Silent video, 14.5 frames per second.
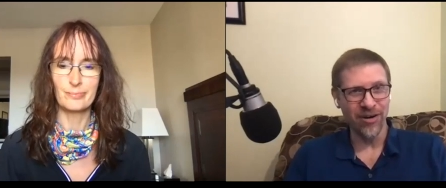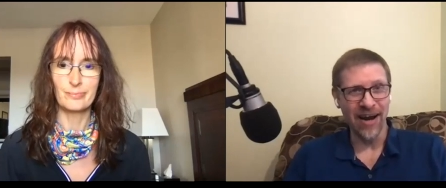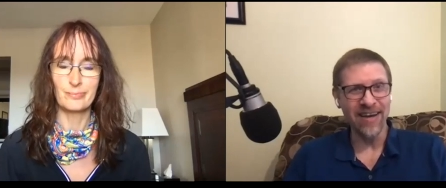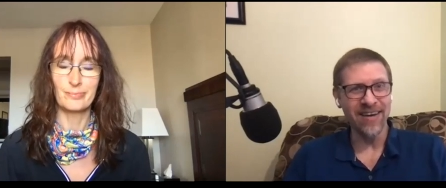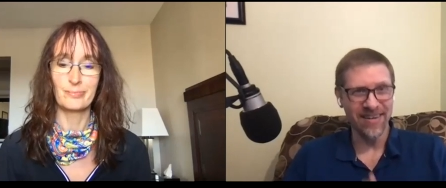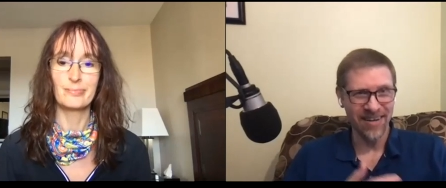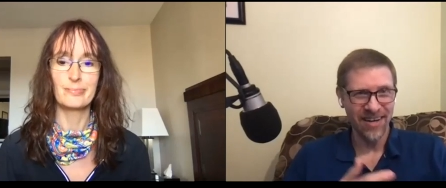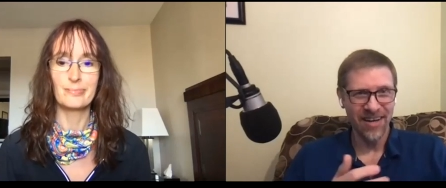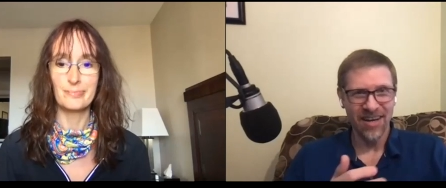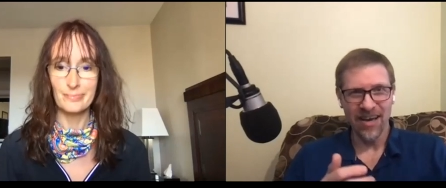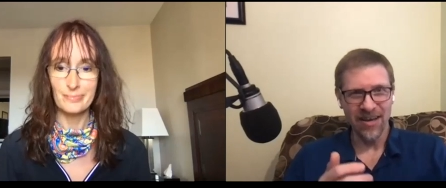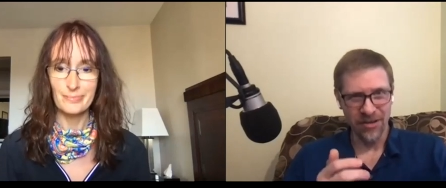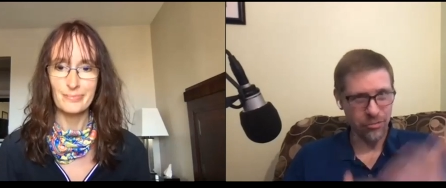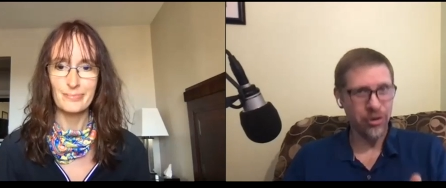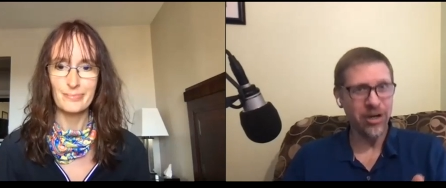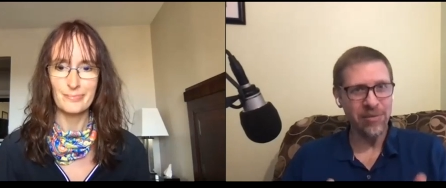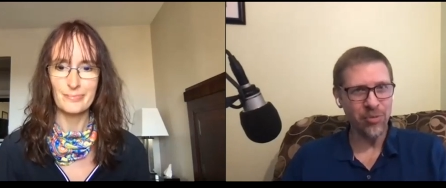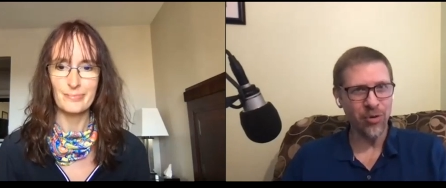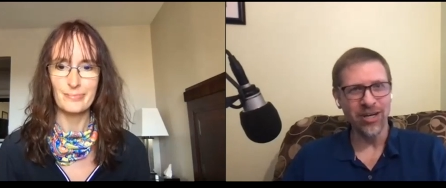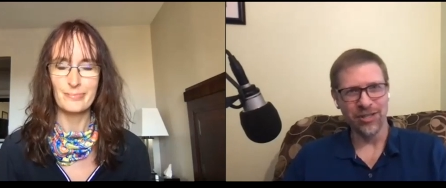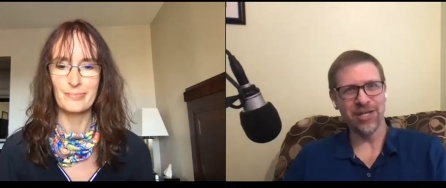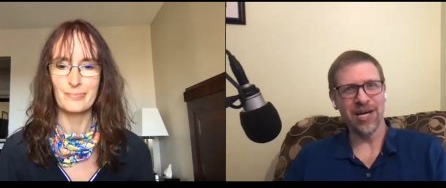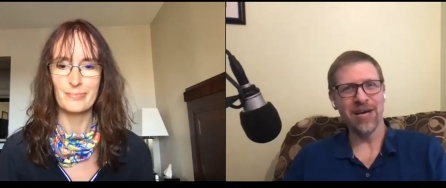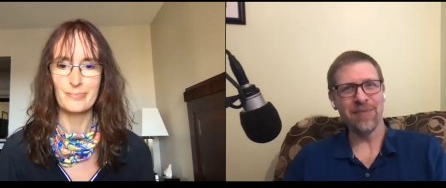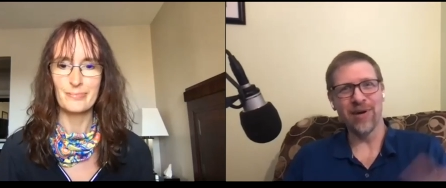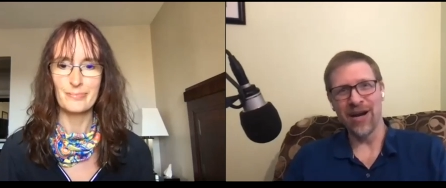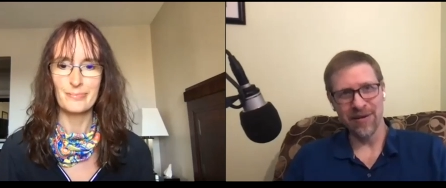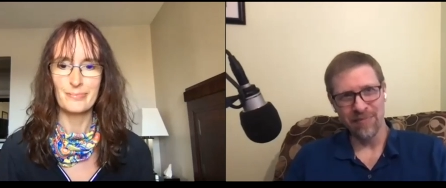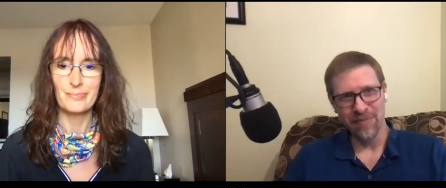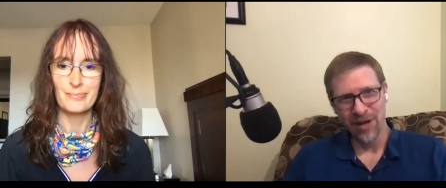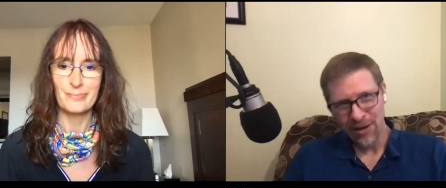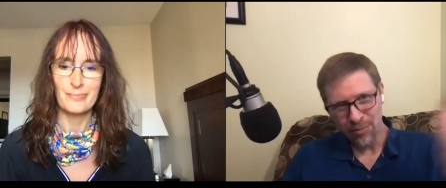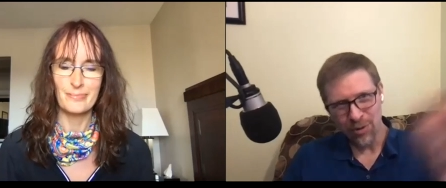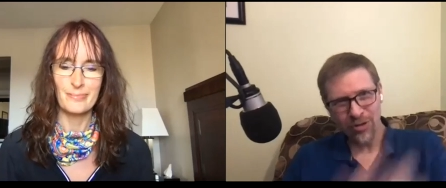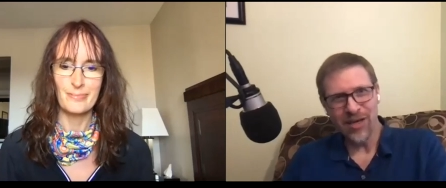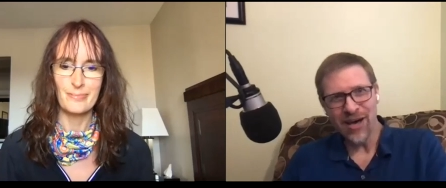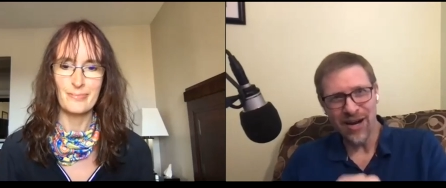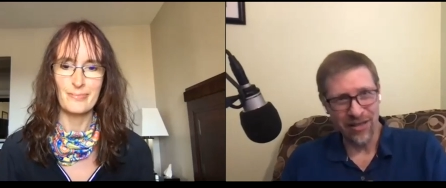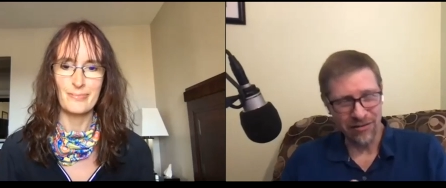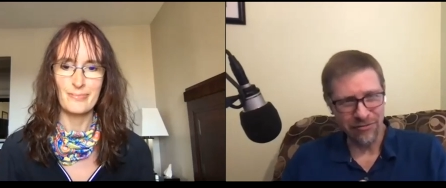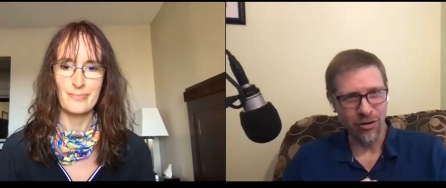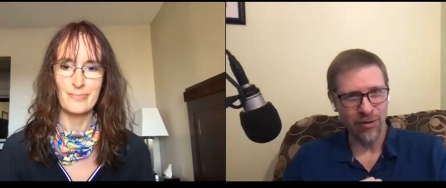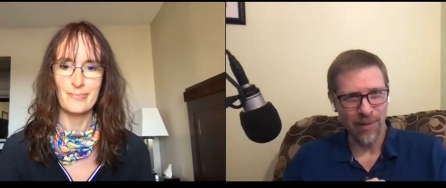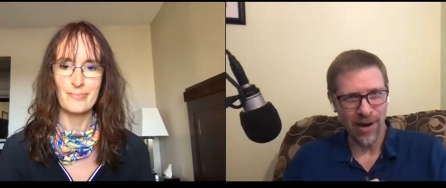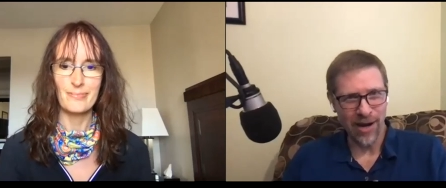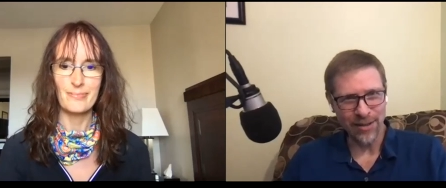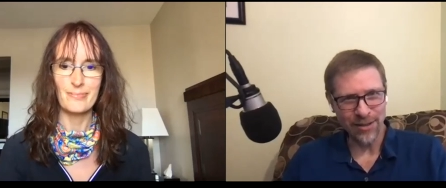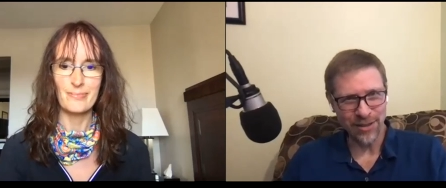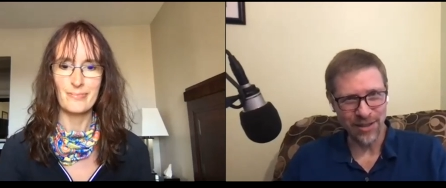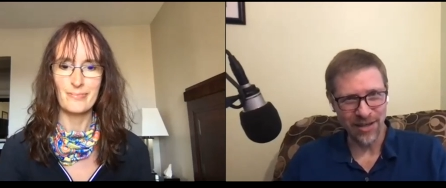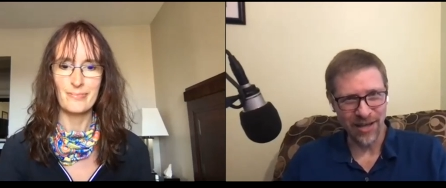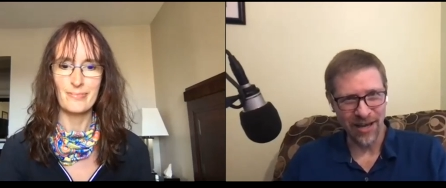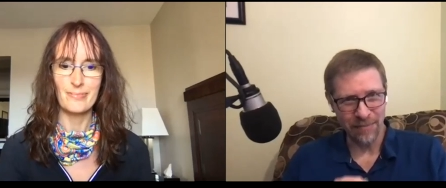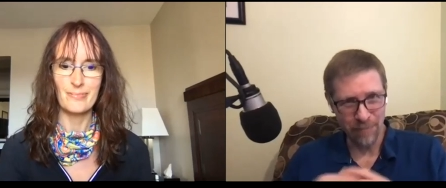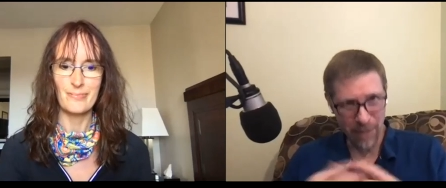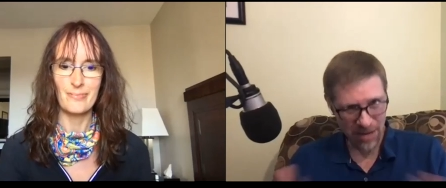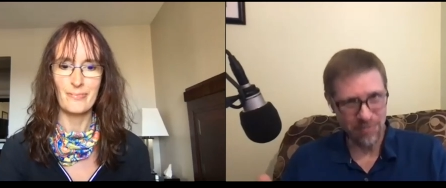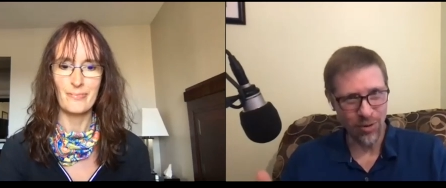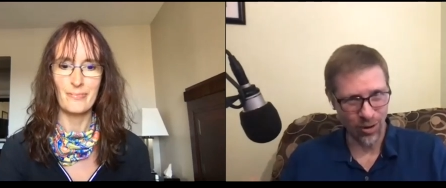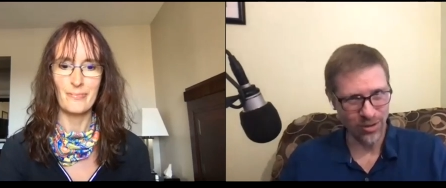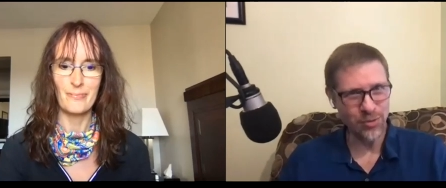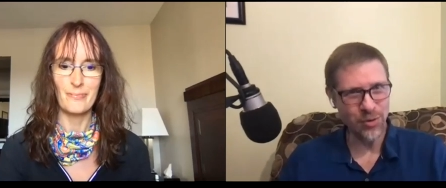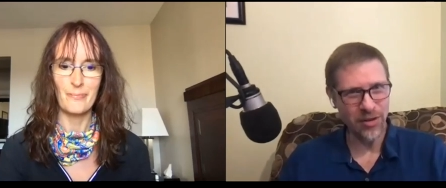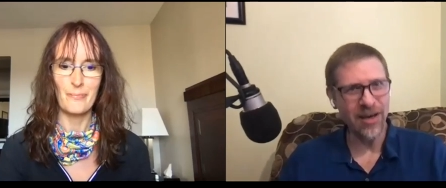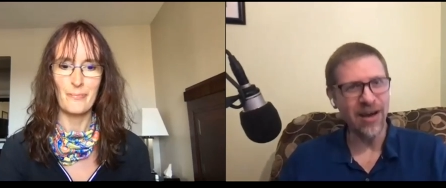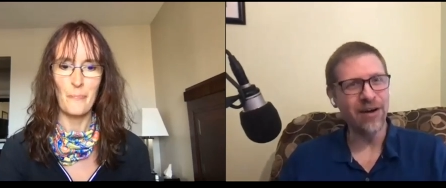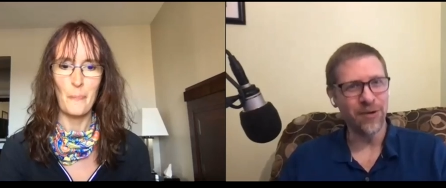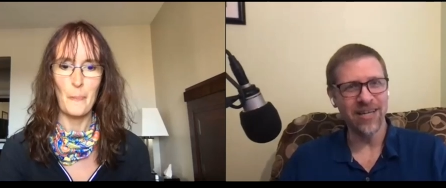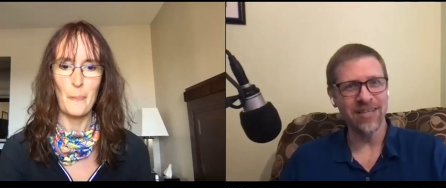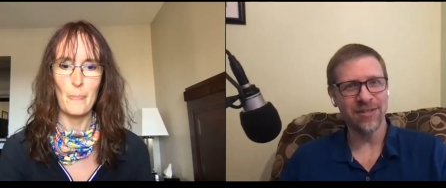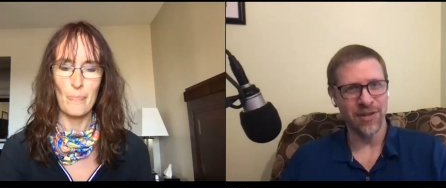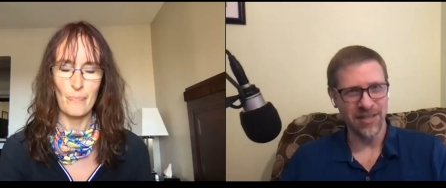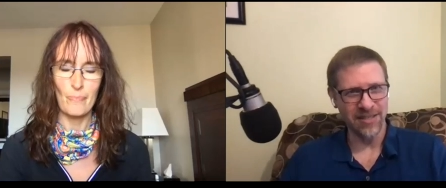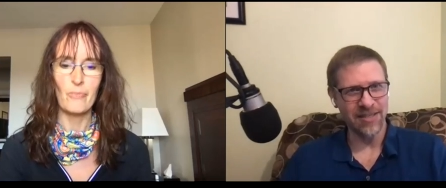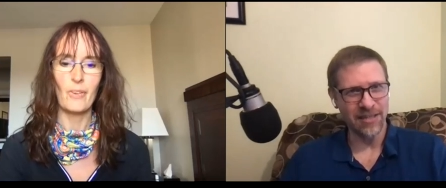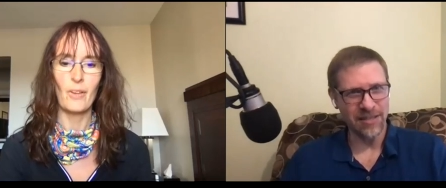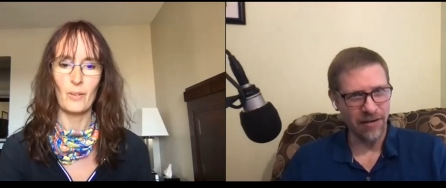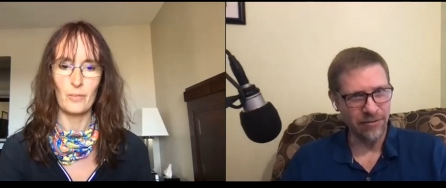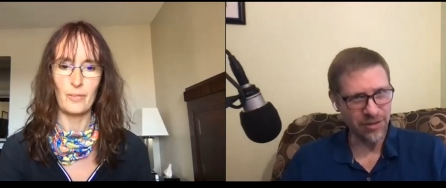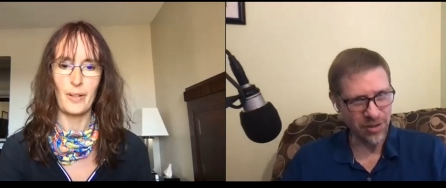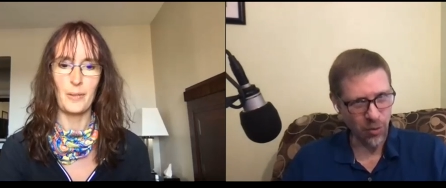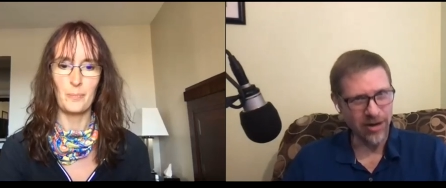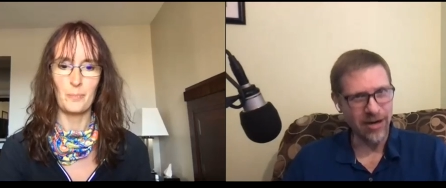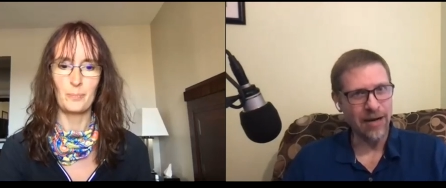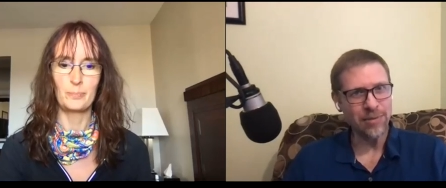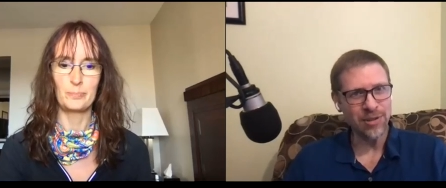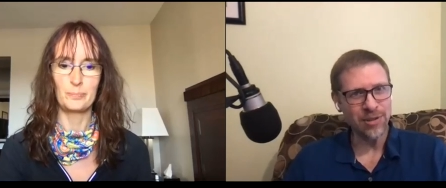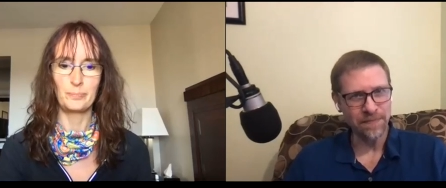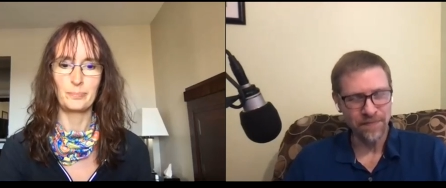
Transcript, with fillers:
Speaker 1: I can I can 3D print a shape and I can put that on the form box and, and make molds with that, right? So that's that's obviously one option.